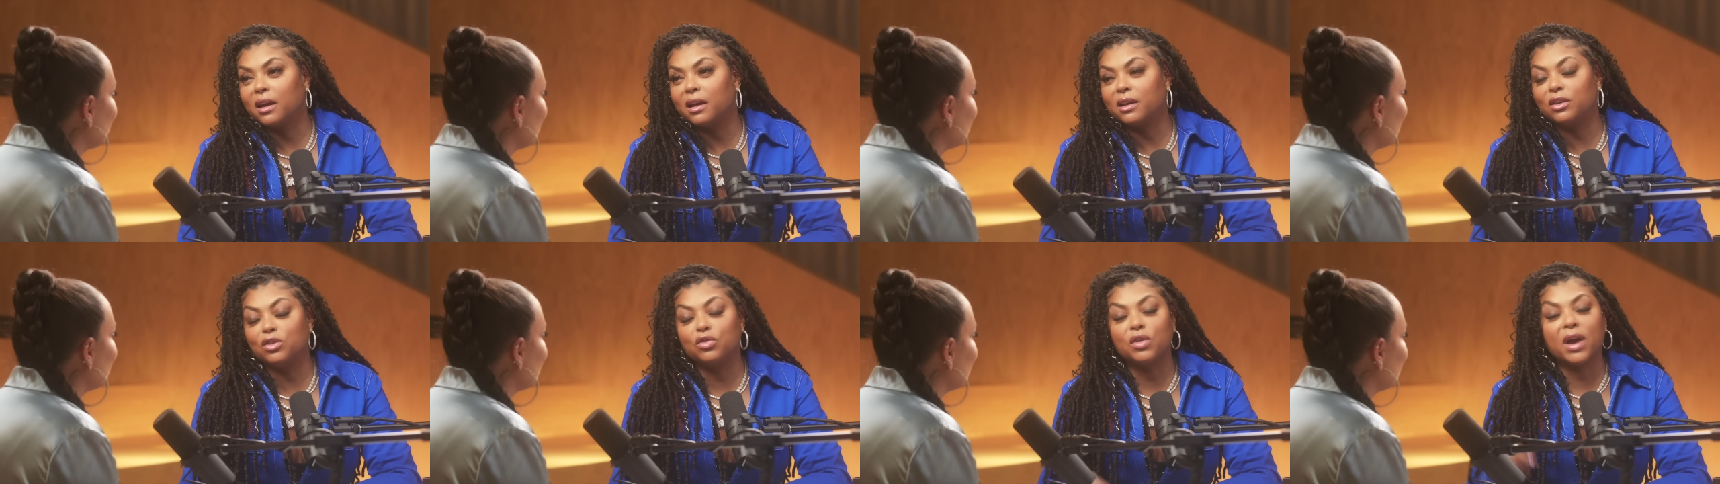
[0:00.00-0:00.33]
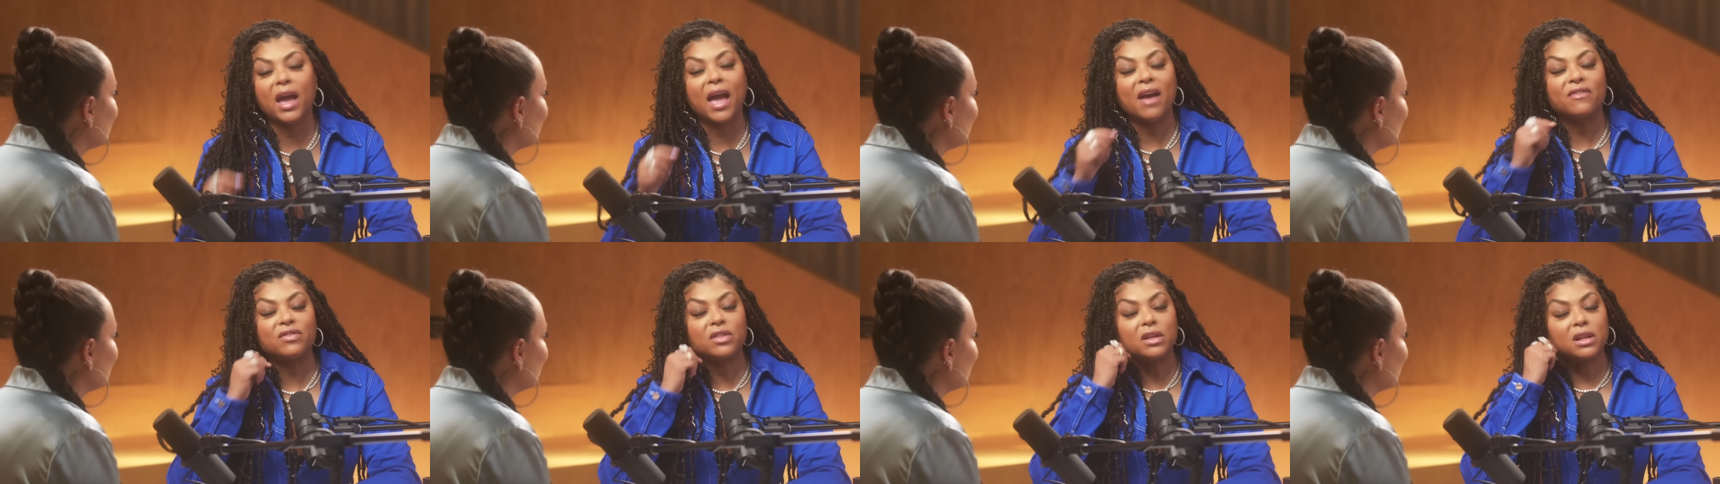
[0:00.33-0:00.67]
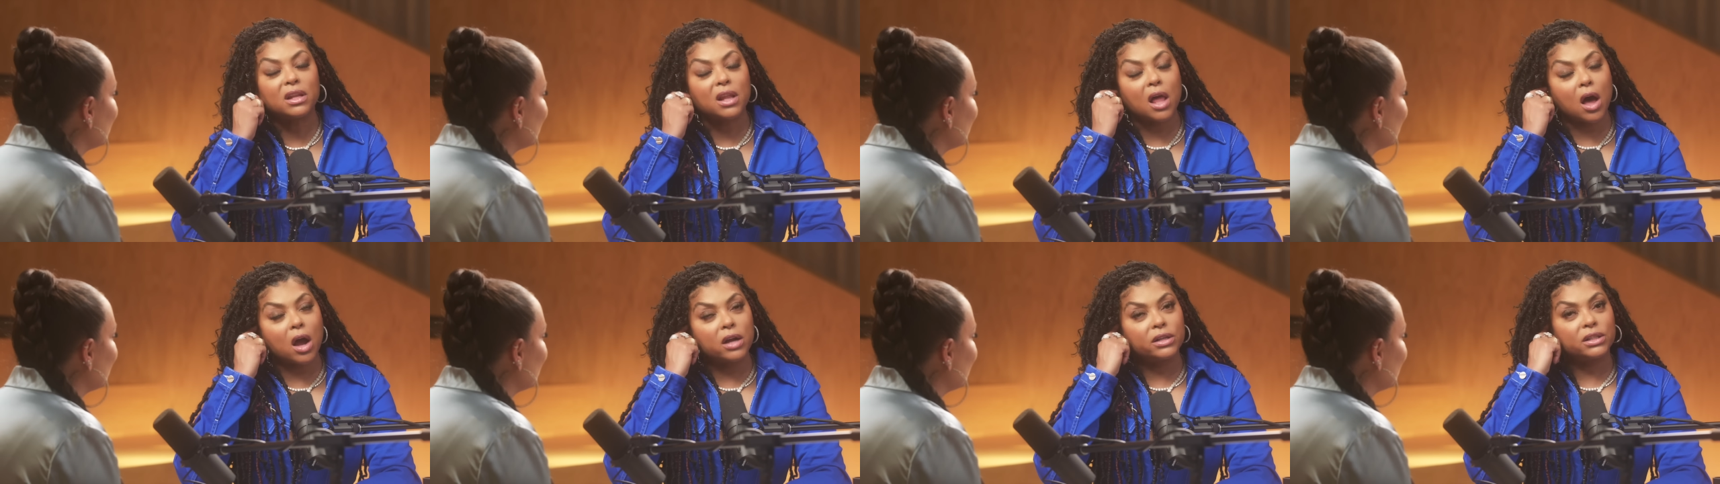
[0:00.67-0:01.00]
Speaker 1: and you can have the
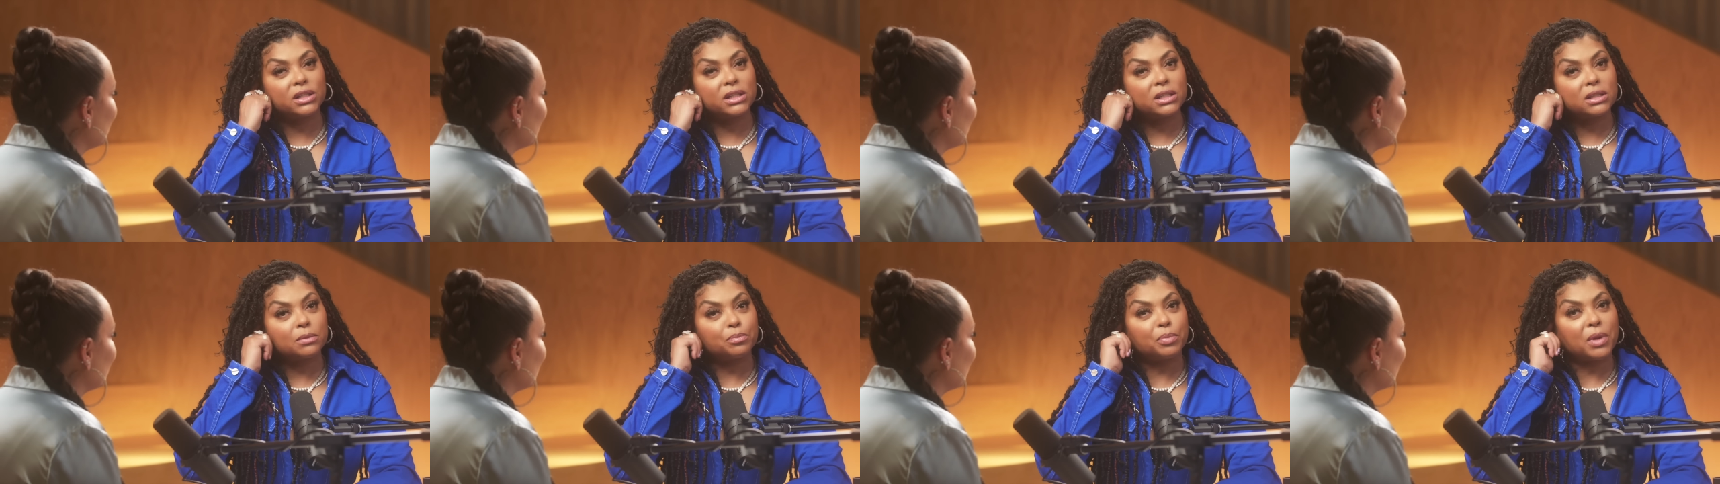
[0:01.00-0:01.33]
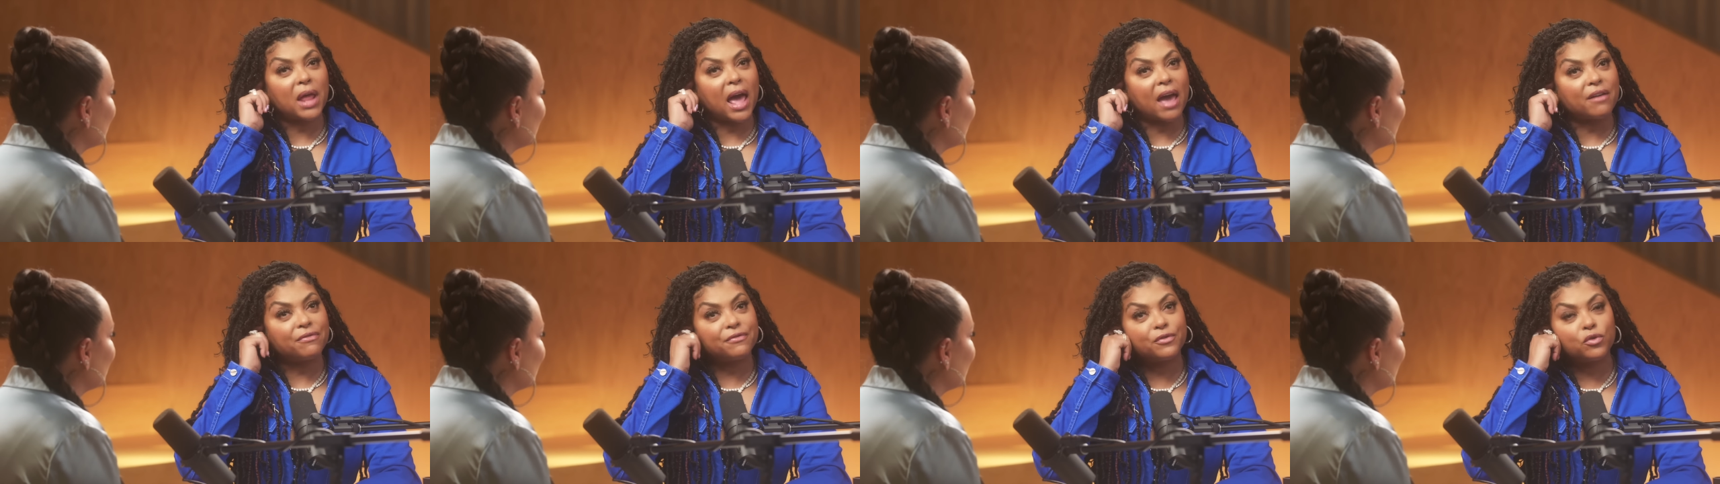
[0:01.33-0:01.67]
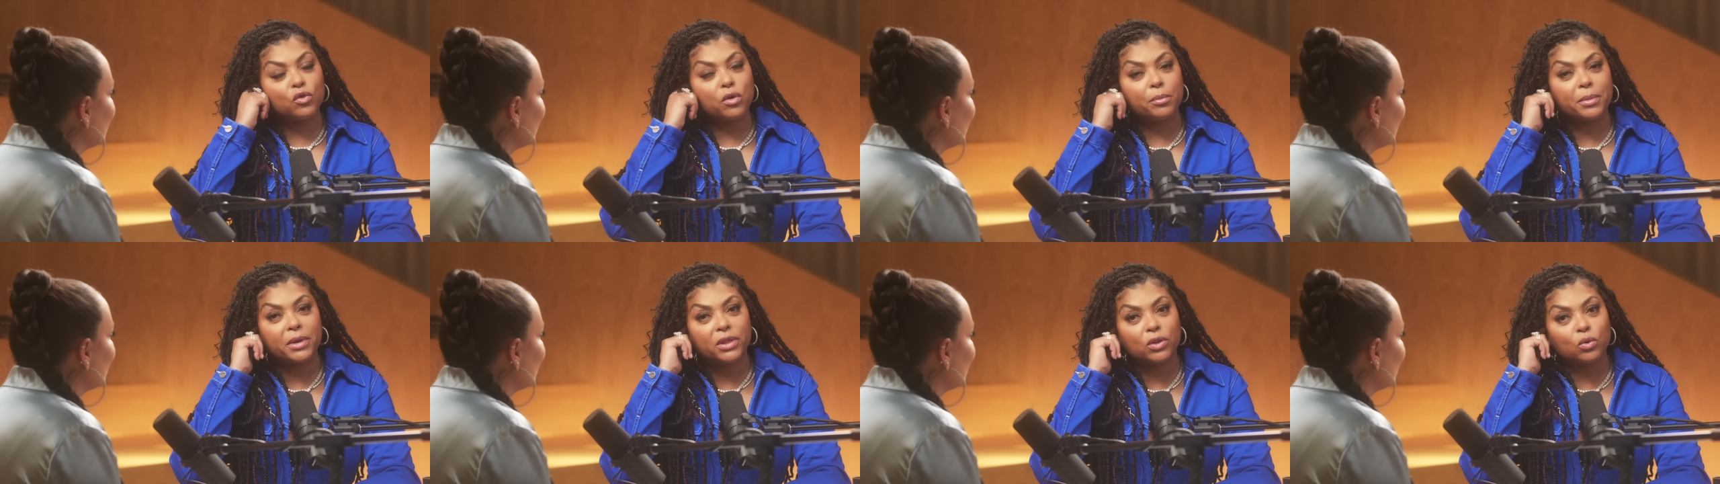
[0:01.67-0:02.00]
largest
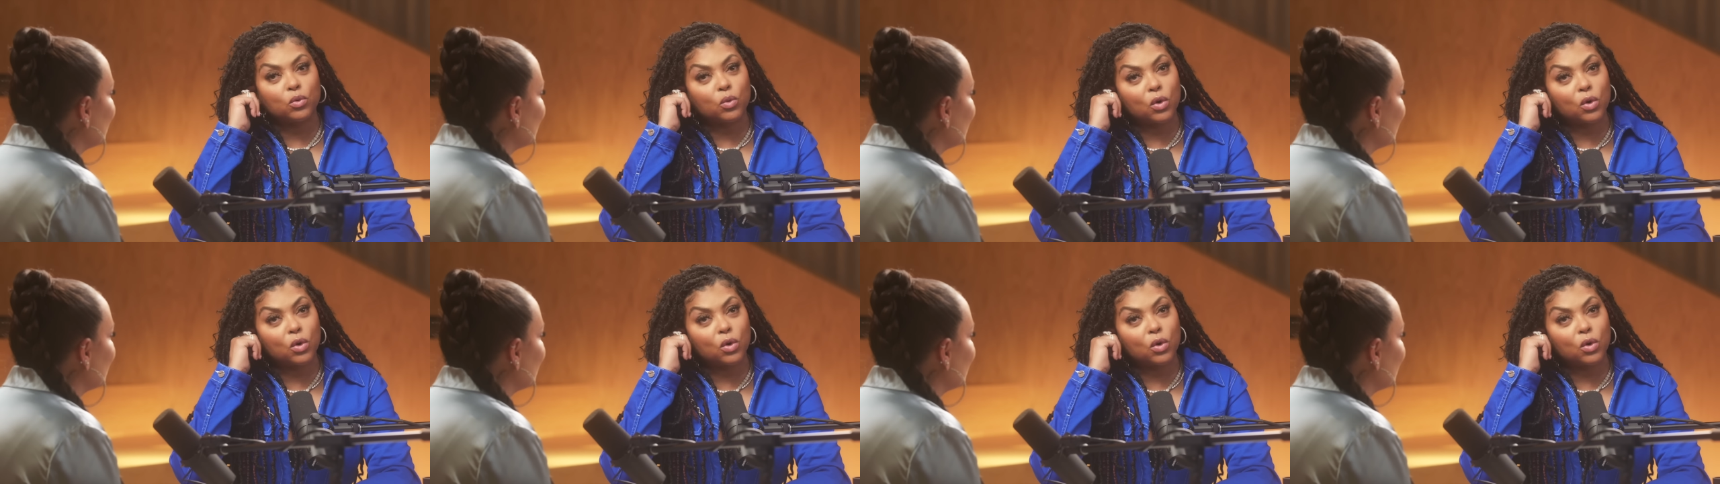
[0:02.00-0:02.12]
platform in the